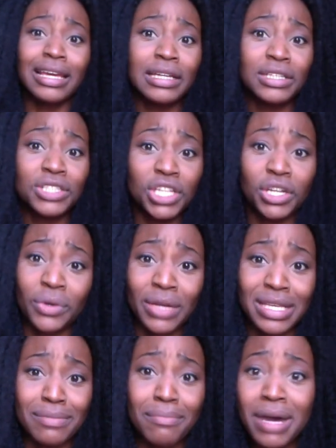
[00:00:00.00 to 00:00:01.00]
cheated on
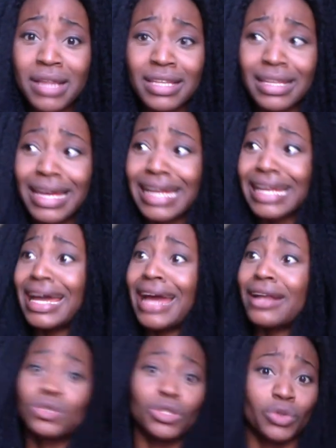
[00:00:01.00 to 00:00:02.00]
his mother like
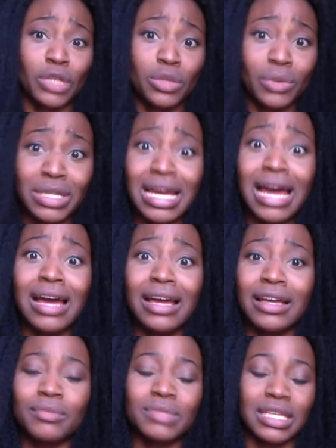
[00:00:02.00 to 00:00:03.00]
923
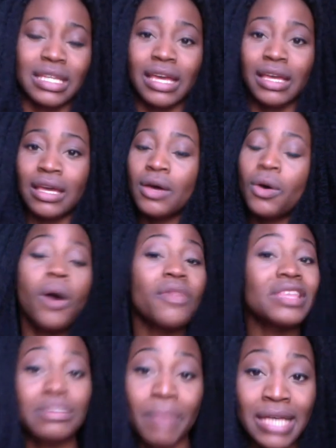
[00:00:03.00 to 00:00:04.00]
times and like all
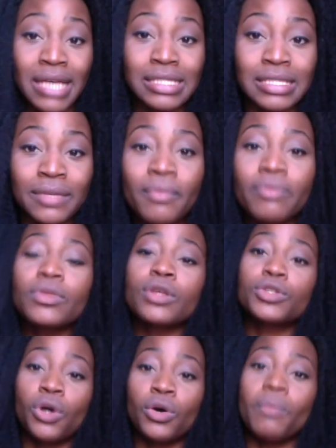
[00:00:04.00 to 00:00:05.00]
this mess.
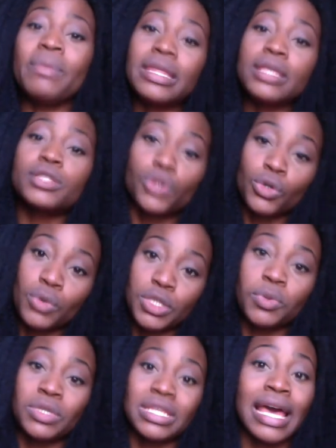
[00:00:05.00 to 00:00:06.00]
So me and this dude were
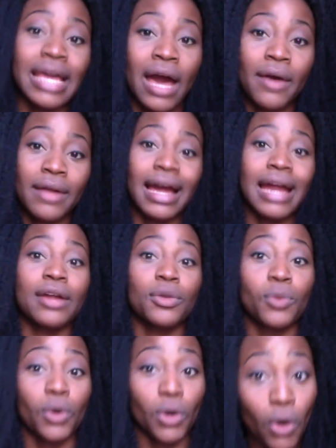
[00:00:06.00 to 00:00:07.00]
supposed to hang out. I got out
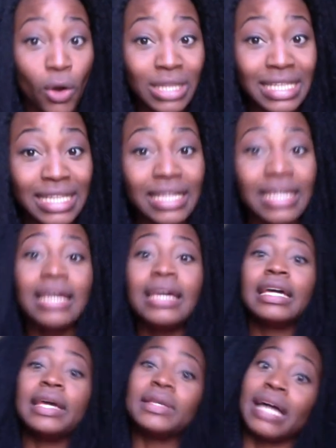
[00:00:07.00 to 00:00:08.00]
of work early.
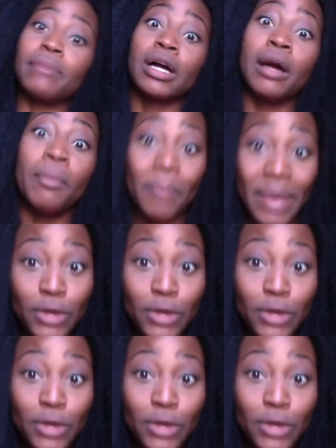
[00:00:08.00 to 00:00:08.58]
He's like, I'm gonna come pick